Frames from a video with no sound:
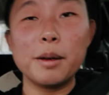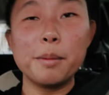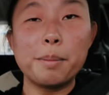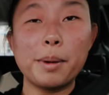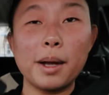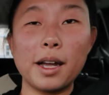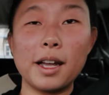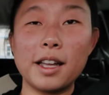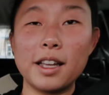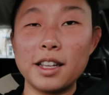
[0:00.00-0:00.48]

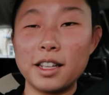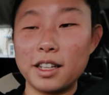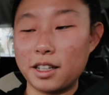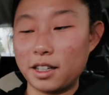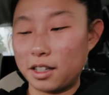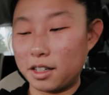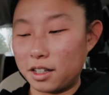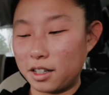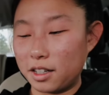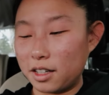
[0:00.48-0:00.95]
but
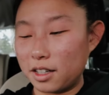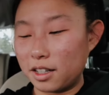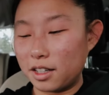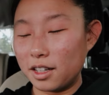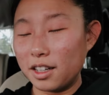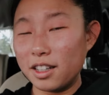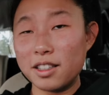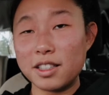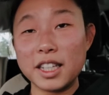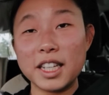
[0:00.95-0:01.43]

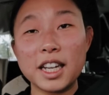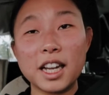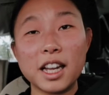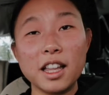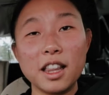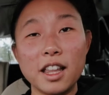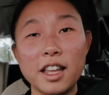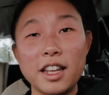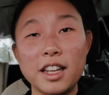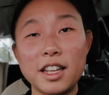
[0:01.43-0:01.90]
it's like
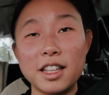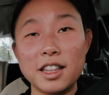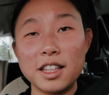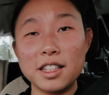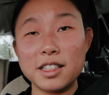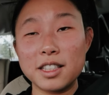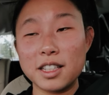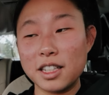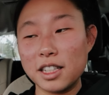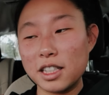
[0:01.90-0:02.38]
I like
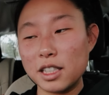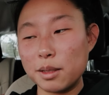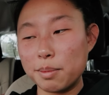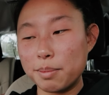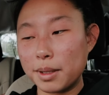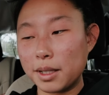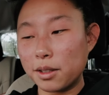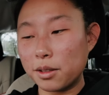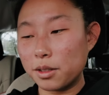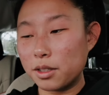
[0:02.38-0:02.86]
this case
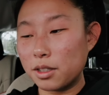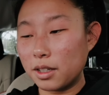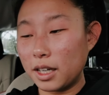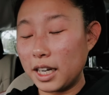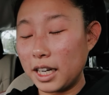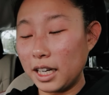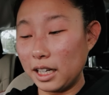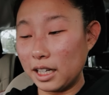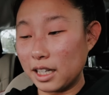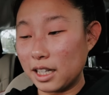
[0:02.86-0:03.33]
but I also
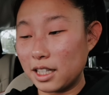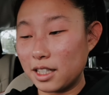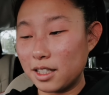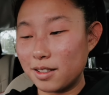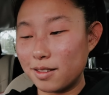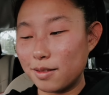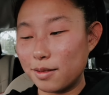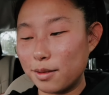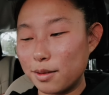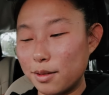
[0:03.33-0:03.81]
hate it.
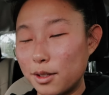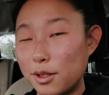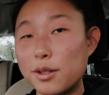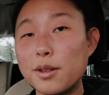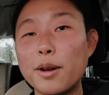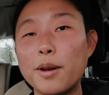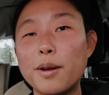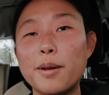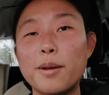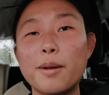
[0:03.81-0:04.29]

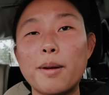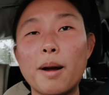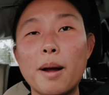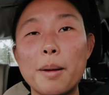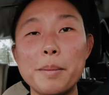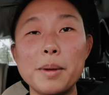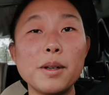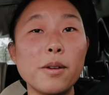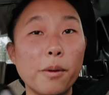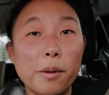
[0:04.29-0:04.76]
So
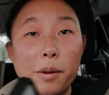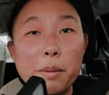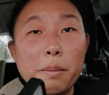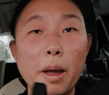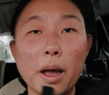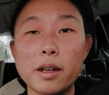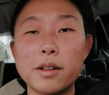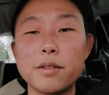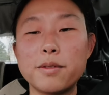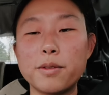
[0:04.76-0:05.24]
I've been going
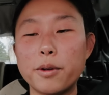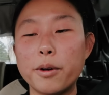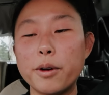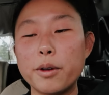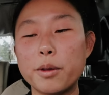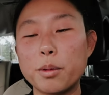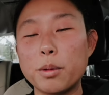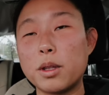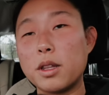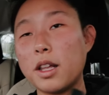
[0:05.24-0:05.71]
back and
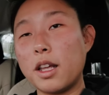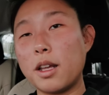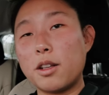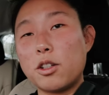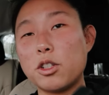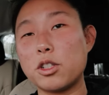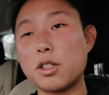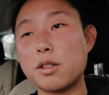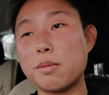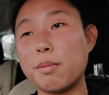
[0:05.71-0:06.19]
forth with like
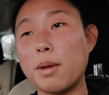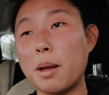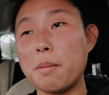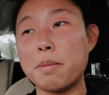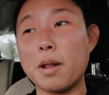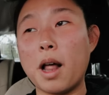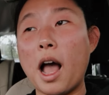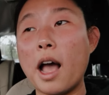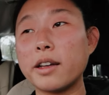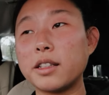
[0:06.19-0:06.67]
just my
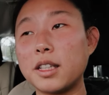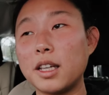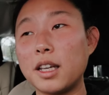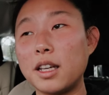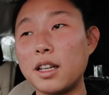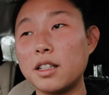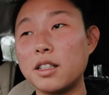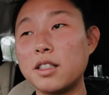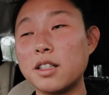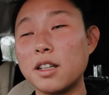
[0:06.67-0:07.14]
black
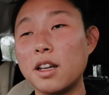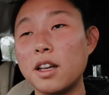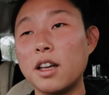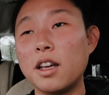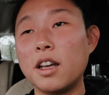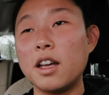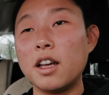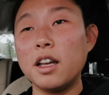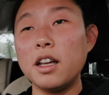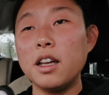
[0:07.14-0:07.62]
case
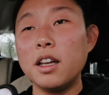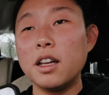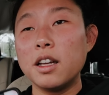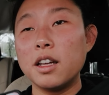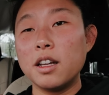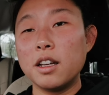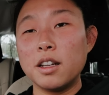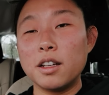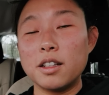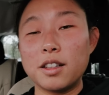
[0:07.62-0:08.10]

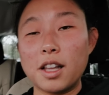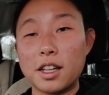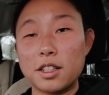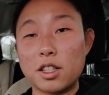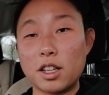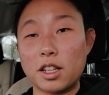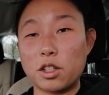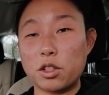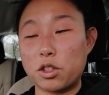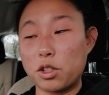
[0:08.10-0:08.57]

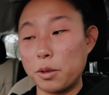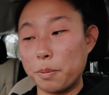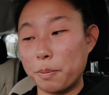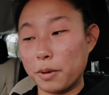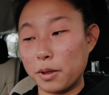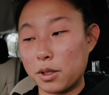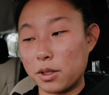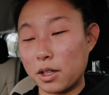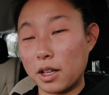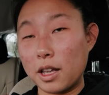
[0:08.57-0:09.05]
that's like
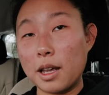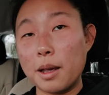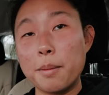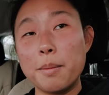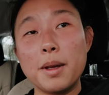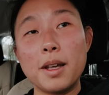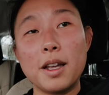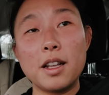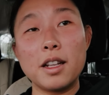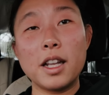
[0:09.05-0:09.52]
super
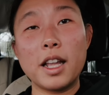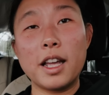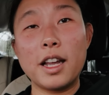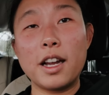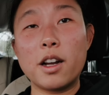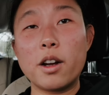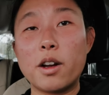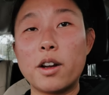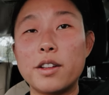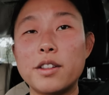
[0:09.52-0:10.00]
slim, and
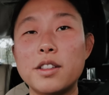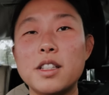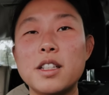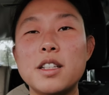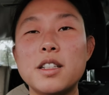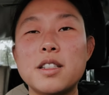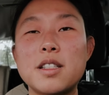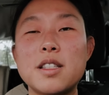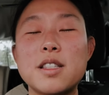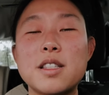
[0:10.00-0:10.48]
like on
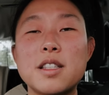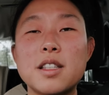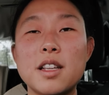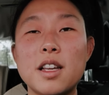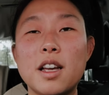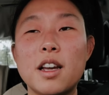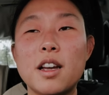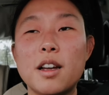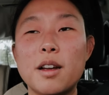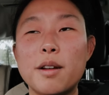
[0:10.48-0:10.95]
this
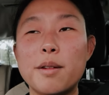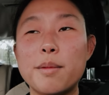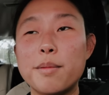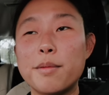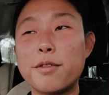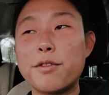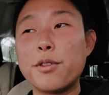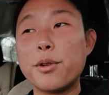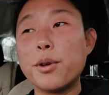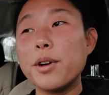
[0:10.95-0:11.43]

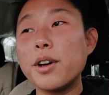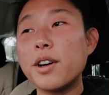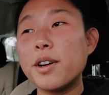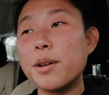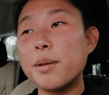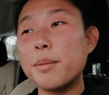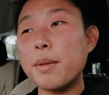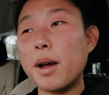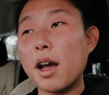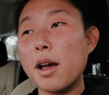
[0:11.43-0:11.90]
um
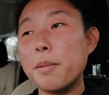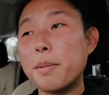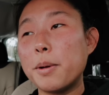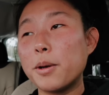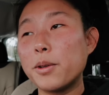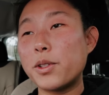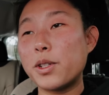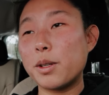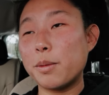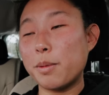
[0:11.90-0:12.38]
forum I
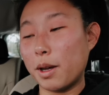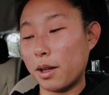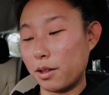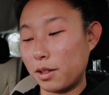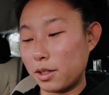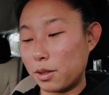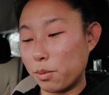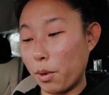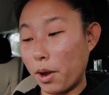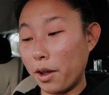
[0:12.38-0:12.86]
posted about
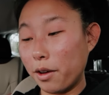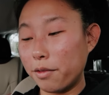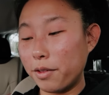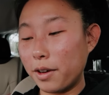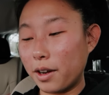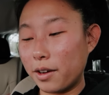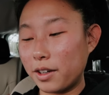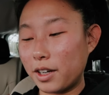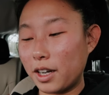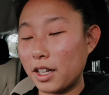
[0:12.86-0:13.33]
this
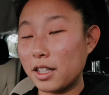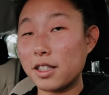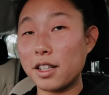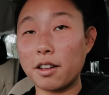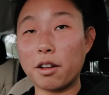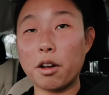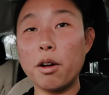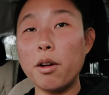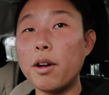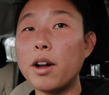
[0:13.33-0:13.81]
Wildflower case,
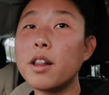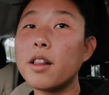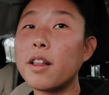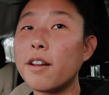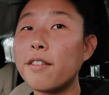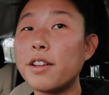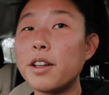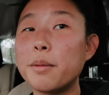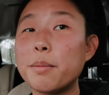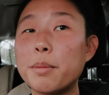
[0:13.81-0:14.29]
like, oh, I
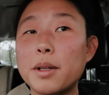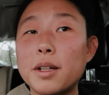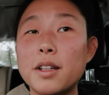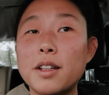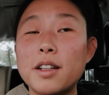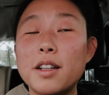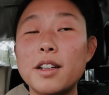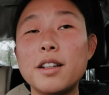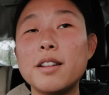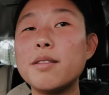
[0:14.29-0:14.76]
love it,
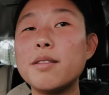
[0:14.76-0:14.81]
but